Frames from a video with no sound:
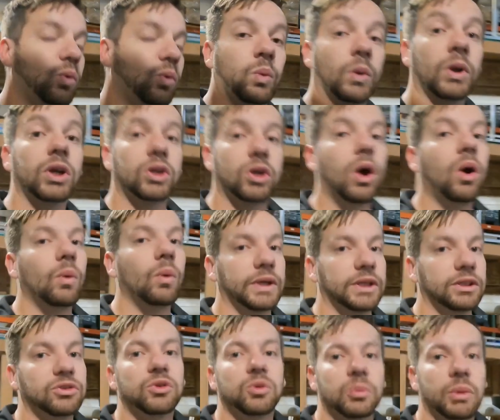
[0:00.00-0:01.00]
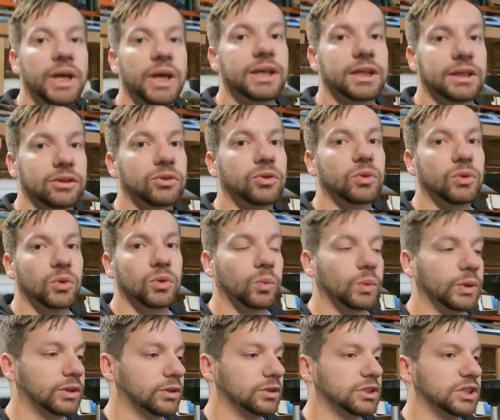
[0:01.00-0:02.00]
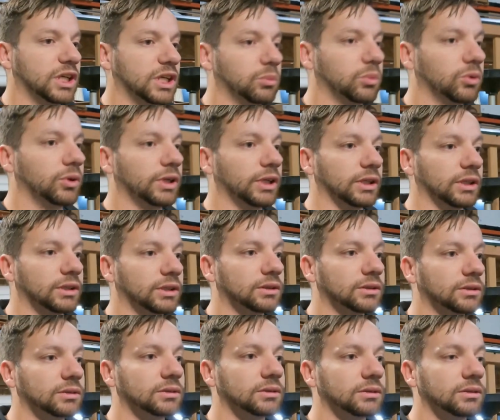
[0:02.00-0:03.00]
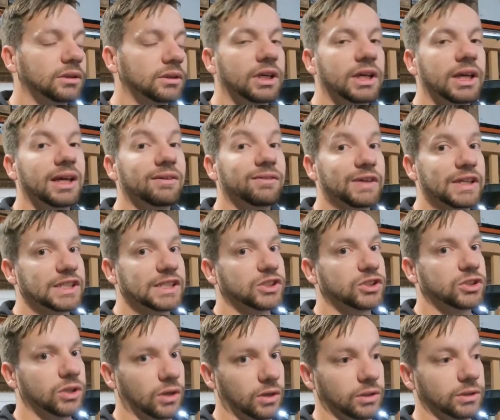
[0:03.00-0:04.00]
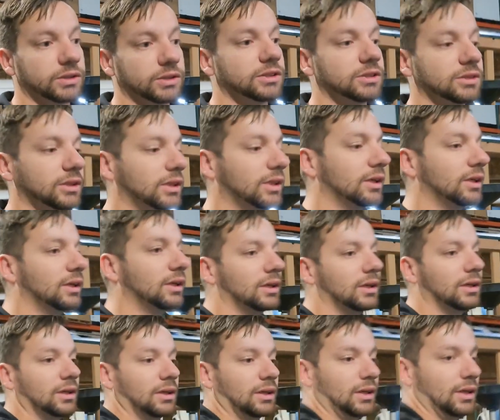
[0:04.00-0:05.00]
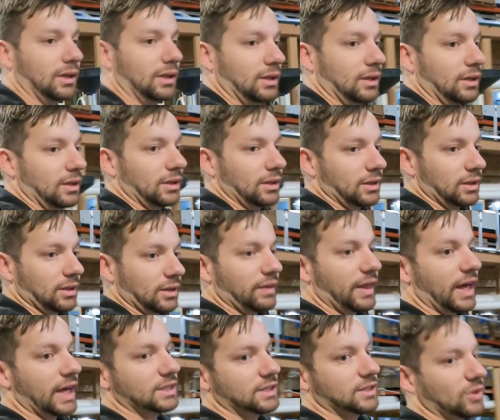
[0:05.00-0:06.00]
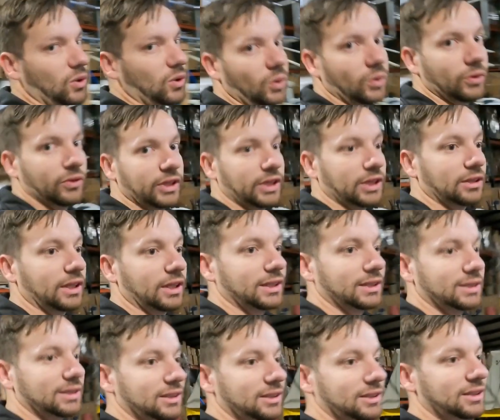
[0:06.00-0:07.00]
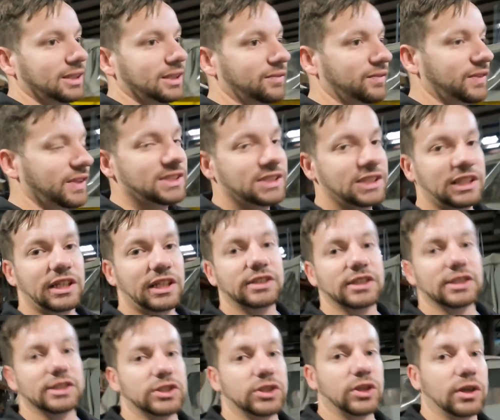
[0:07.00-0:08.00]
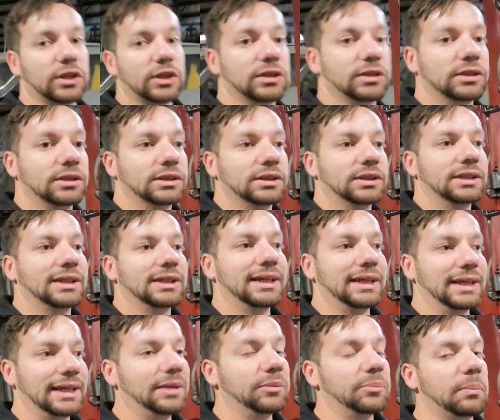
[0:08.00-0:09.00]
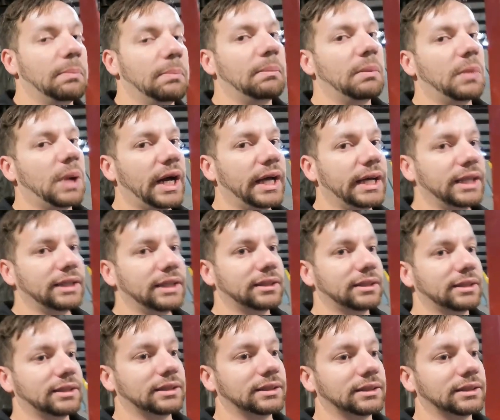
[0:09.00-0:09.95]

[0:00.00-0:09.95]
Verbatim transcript: We're going to make it to the Winter Jamboree if it starts. That's the whole thing. Like, if this thing doesn't start, it might.